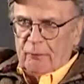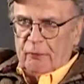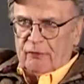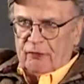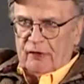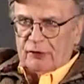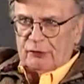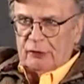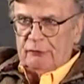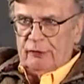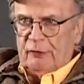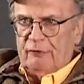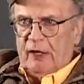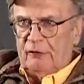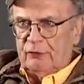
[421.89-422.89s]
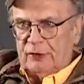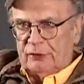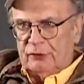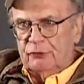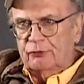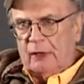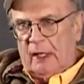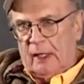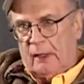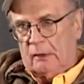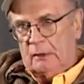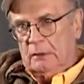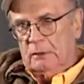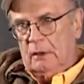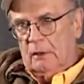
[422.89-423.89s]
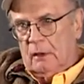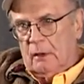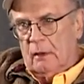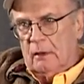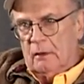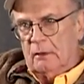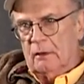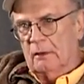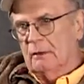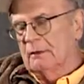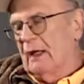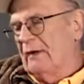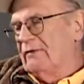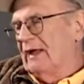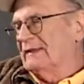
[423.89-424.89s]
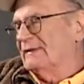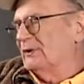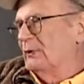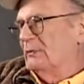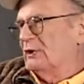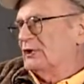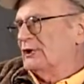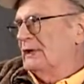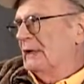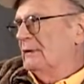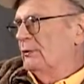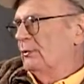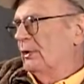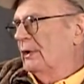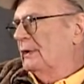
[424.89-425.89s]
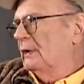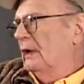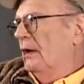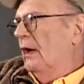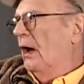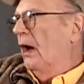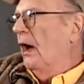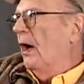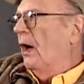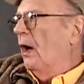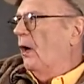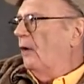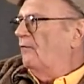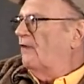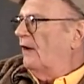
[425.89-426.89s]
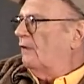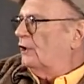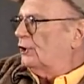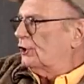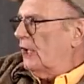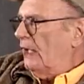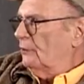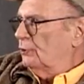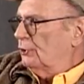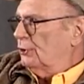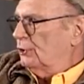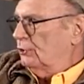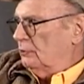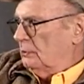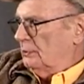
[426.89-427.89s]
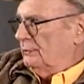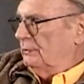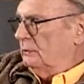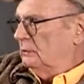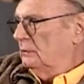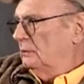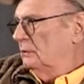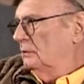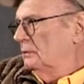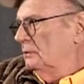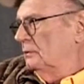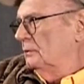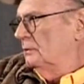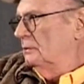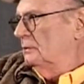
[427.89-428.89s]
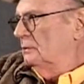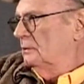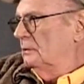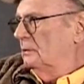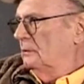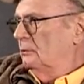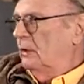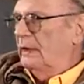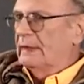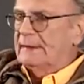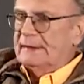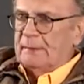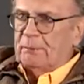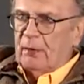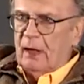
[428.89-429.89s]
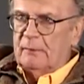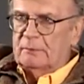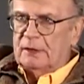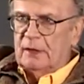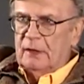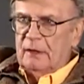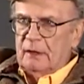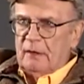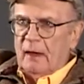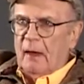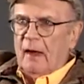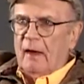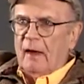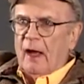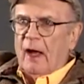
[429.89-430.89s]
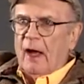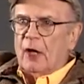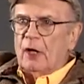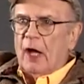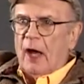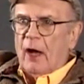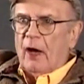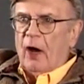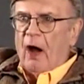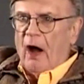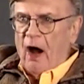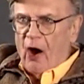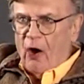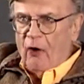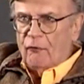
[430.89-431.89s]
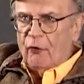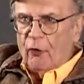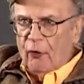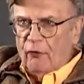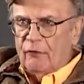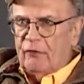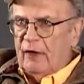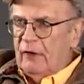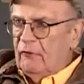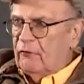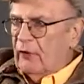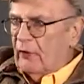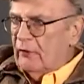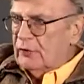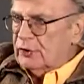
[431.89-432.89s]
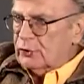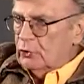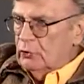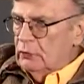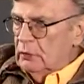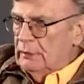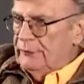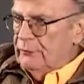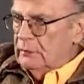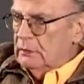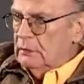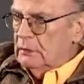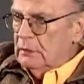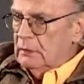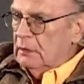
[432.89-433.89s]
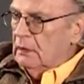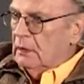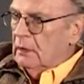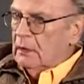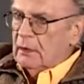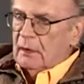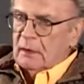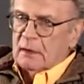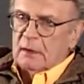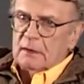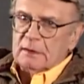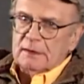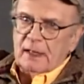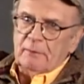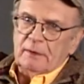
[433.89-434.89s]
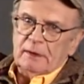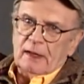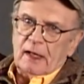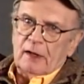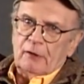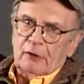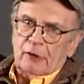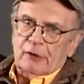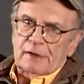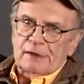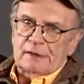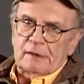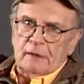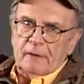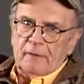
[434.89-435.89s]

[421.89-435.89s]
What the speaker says: Verichel. I've had so much dental work. Herb Verichel. What is it, prompter? Hervey Verichel? Someone get a nurse.